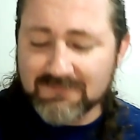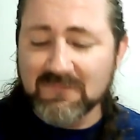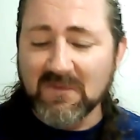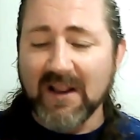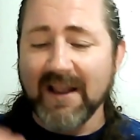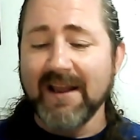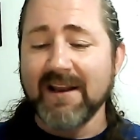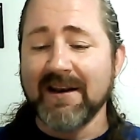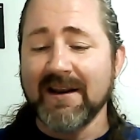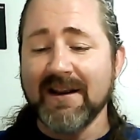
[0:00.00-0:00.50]

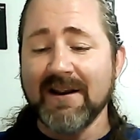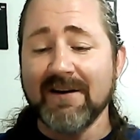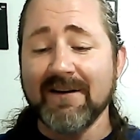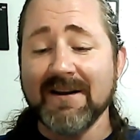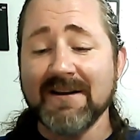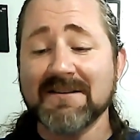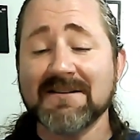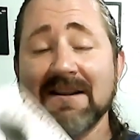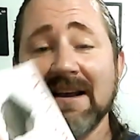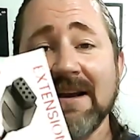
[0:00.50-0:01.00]
And here
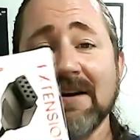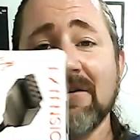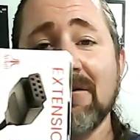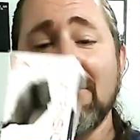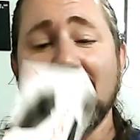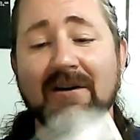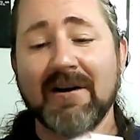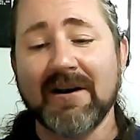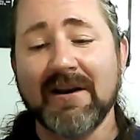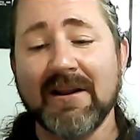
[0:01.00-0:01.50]
is that
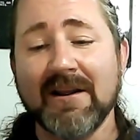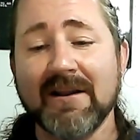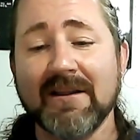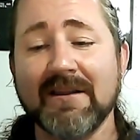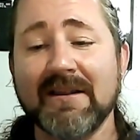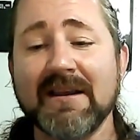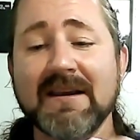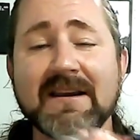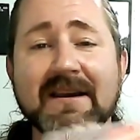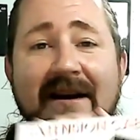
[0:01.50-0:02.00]
cord,
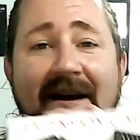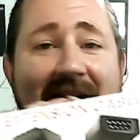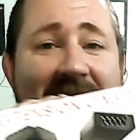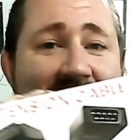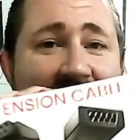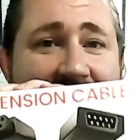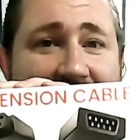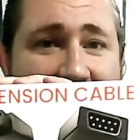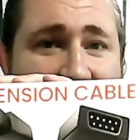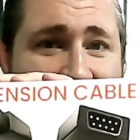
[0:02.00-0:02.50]
the
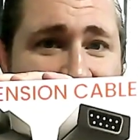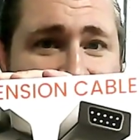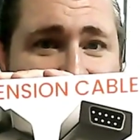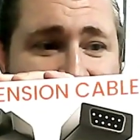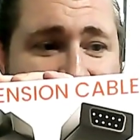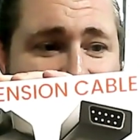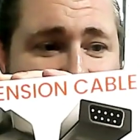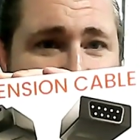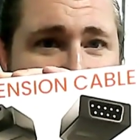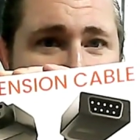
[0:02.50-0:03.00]
extender
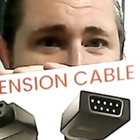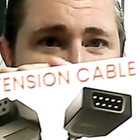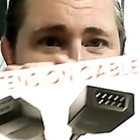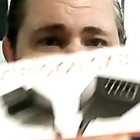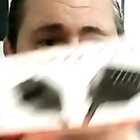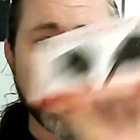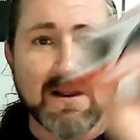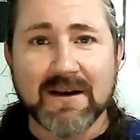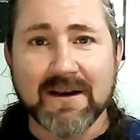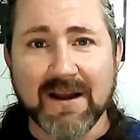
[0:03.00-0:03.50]
cable.
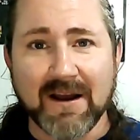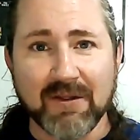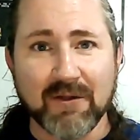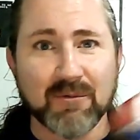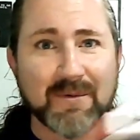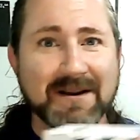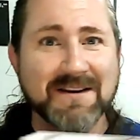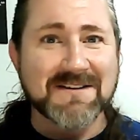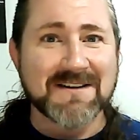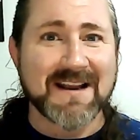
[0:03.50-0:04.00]
Now the
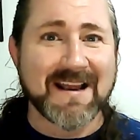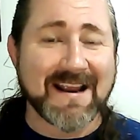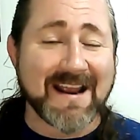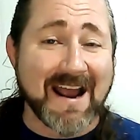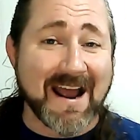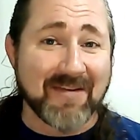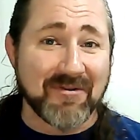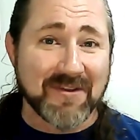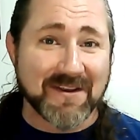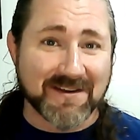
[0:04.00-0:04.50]
reason I
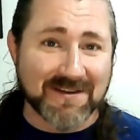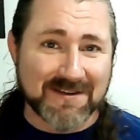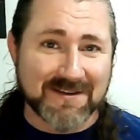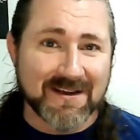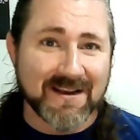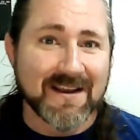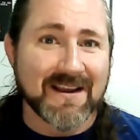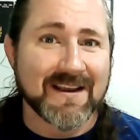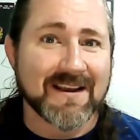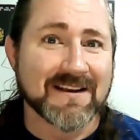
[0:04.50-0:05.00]
got this
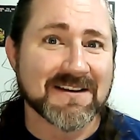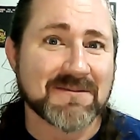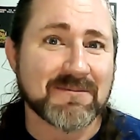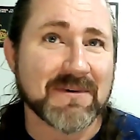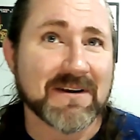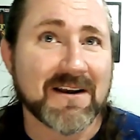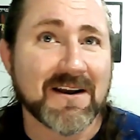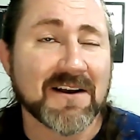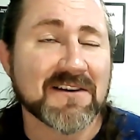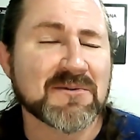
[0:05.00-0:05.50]
is
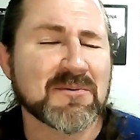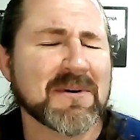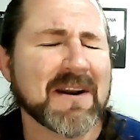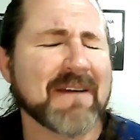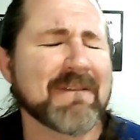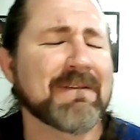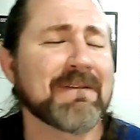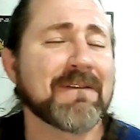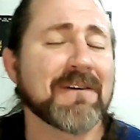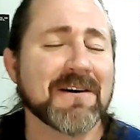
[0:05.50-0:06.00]
because when I
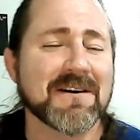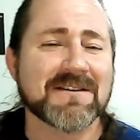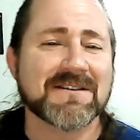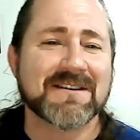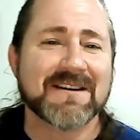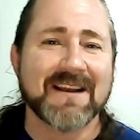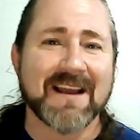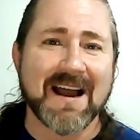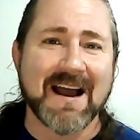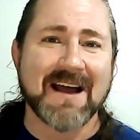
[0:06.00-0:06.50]

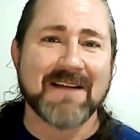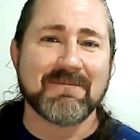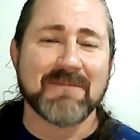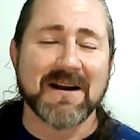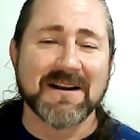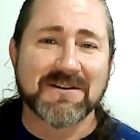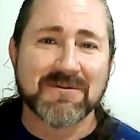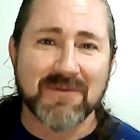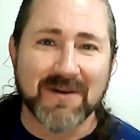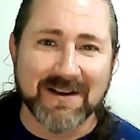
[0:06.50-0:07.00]
first got
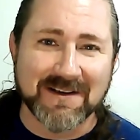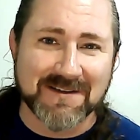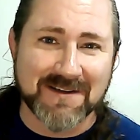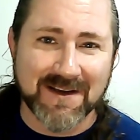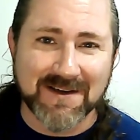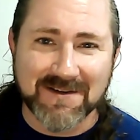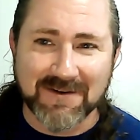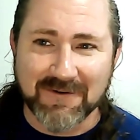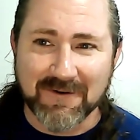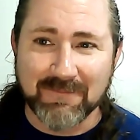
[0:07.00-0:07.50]
my
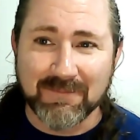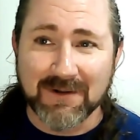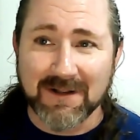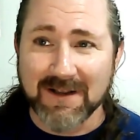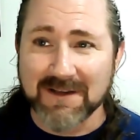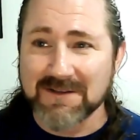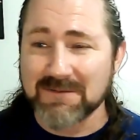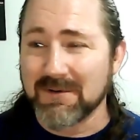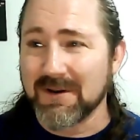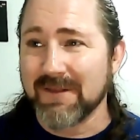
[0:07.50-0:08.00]
2600
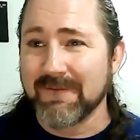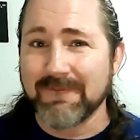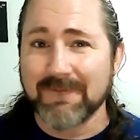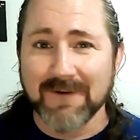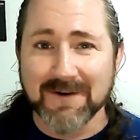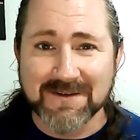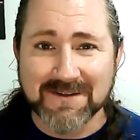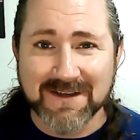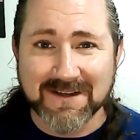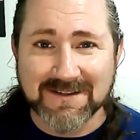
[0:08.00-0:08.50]
Plus, one of the
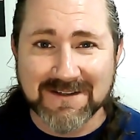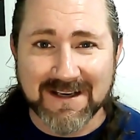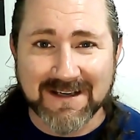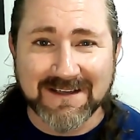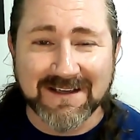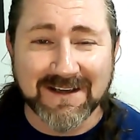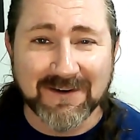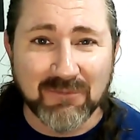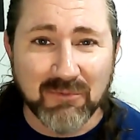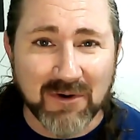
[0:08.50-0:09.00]
first things I
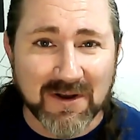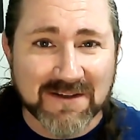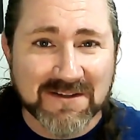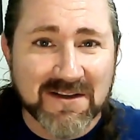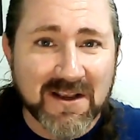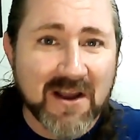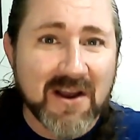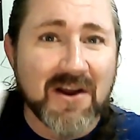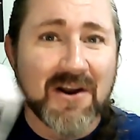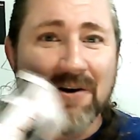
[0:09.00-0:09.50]
did was
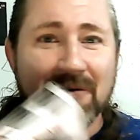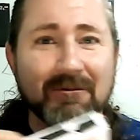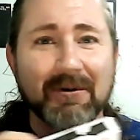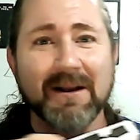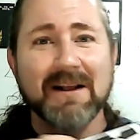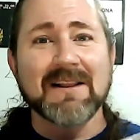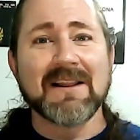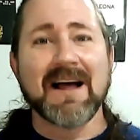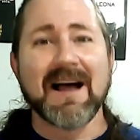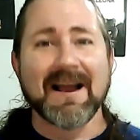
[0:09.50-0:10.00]

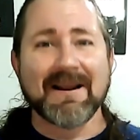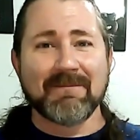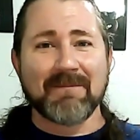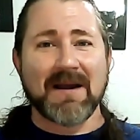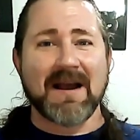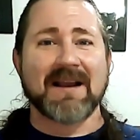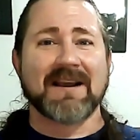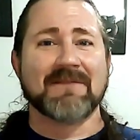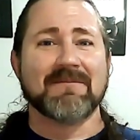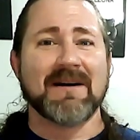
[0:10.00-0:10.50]
recline
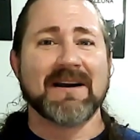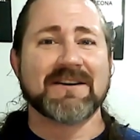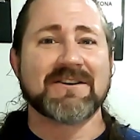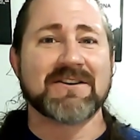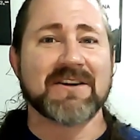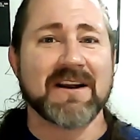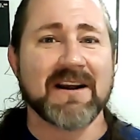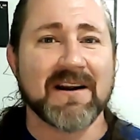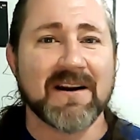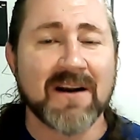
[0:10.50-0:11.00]
back in my
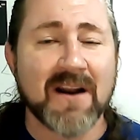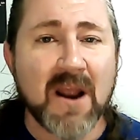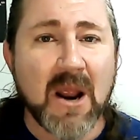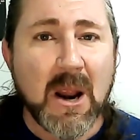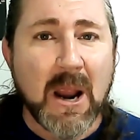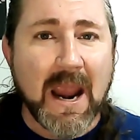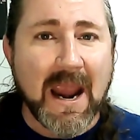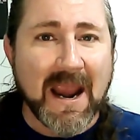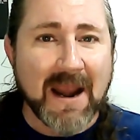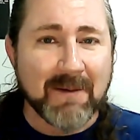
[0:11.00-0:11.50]
chair
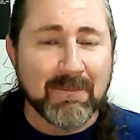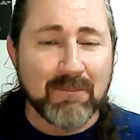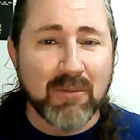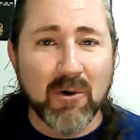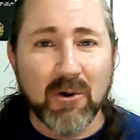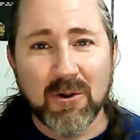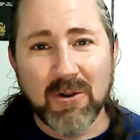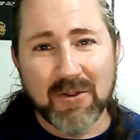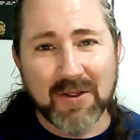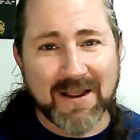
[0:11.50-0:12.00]
and
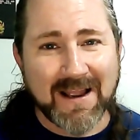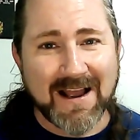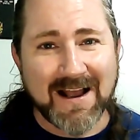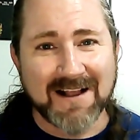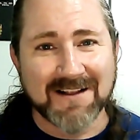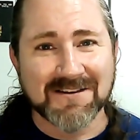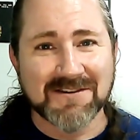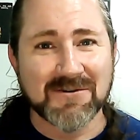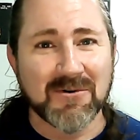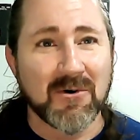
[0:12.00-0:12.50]
pull the
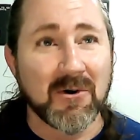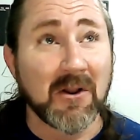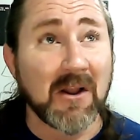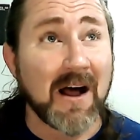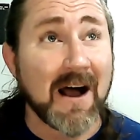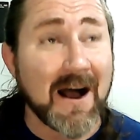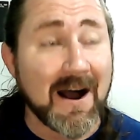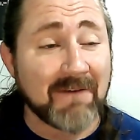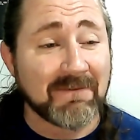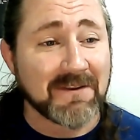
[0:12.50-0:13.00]

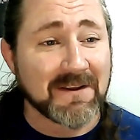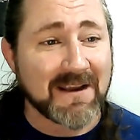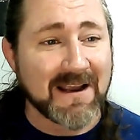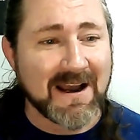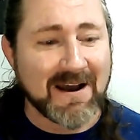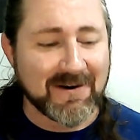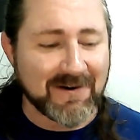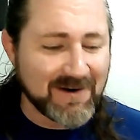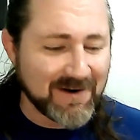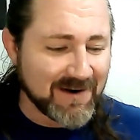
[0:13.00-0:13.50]
console off the
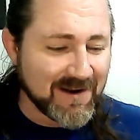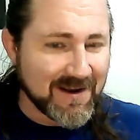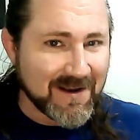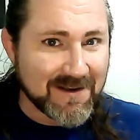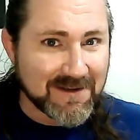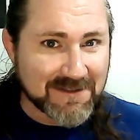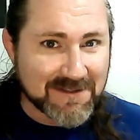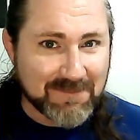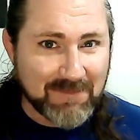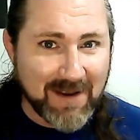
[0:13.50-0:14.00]
counter,
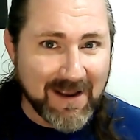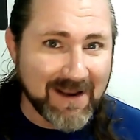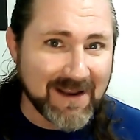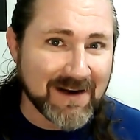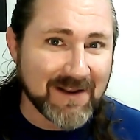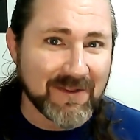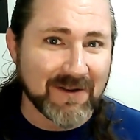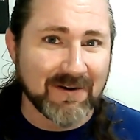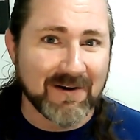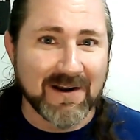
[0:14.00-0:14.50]
smacking it
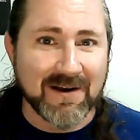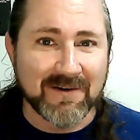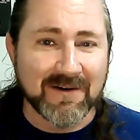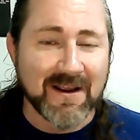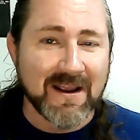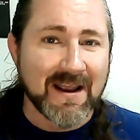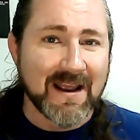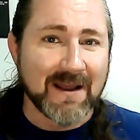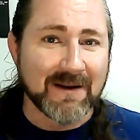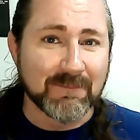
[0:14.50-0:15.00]
on the ground
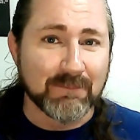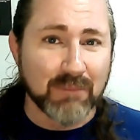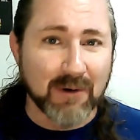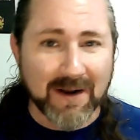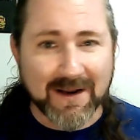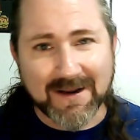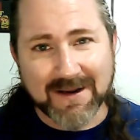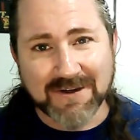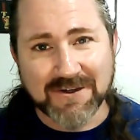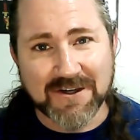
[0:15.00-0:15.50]
and
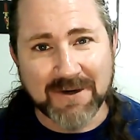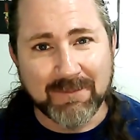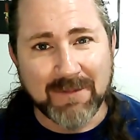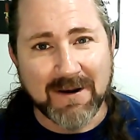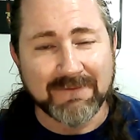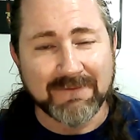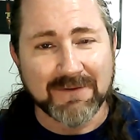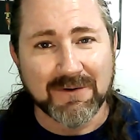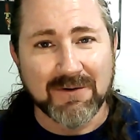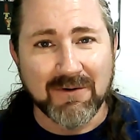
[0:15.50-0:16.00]
breaking a chip
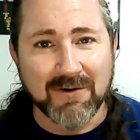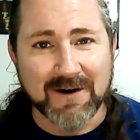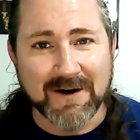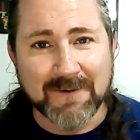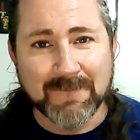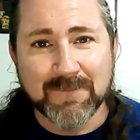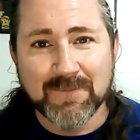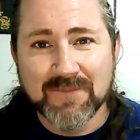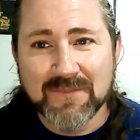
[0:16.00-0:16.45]
the corner.